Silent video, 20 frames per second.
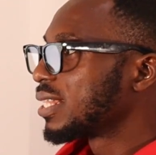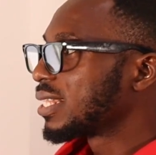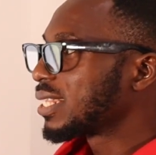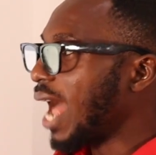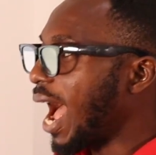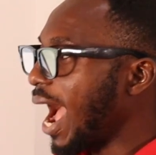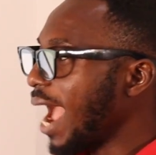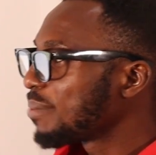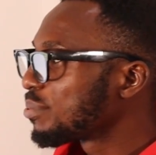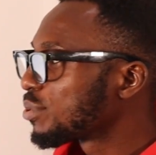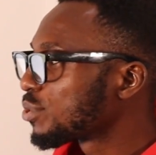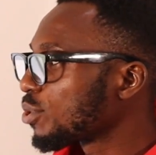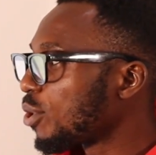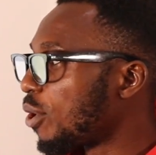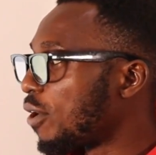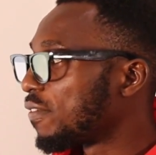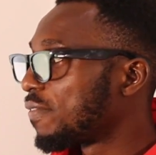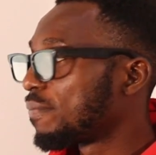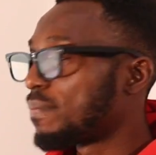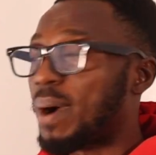types
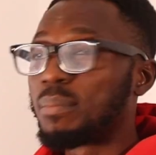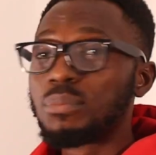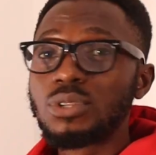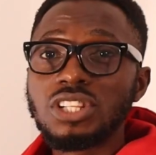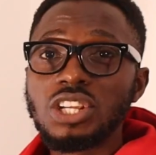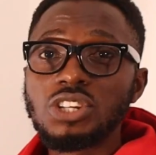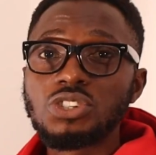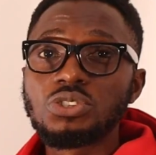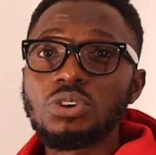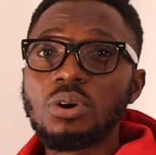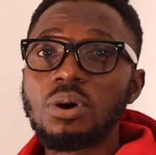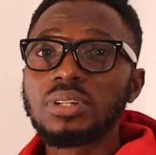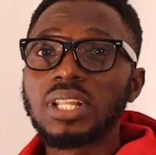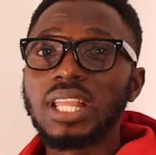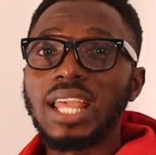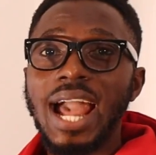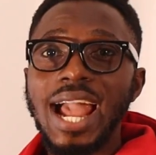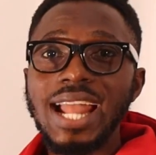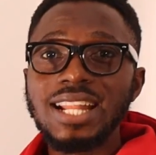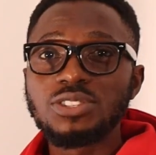of
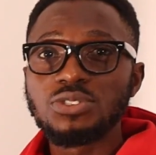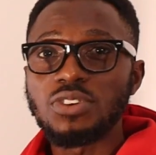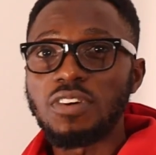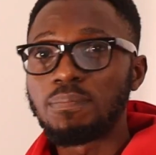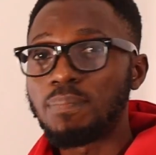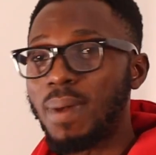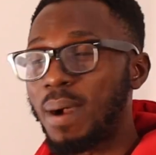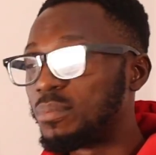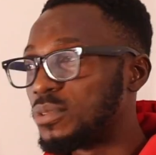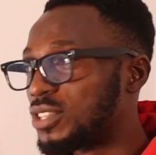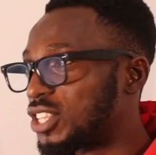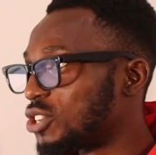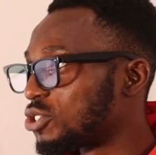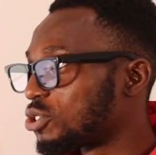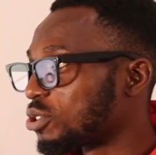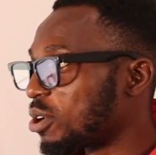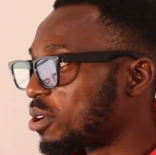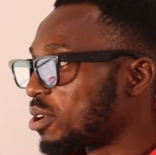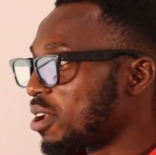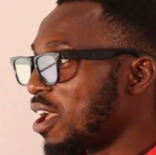permutation, kinds of
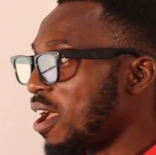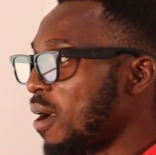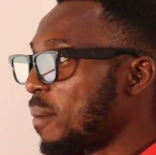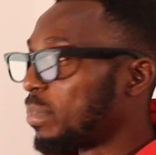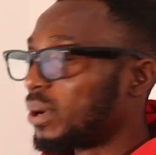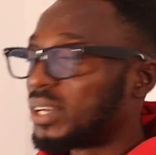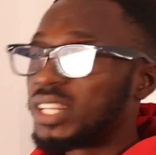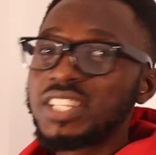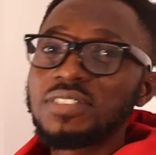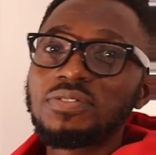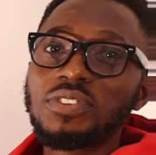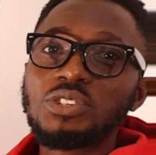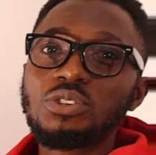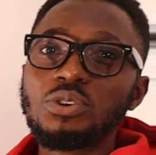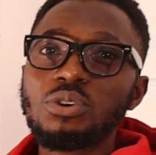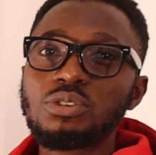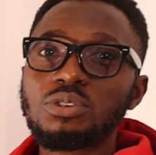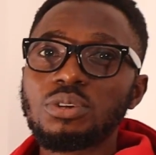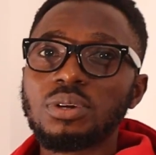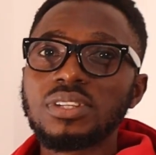permutation, but this
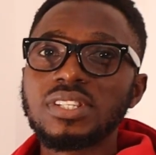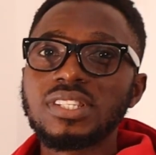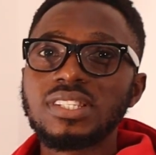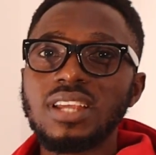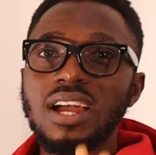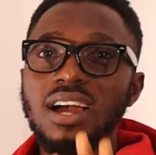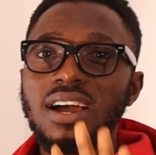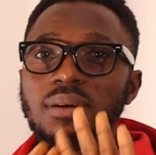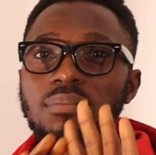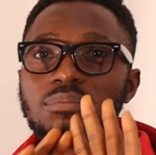video just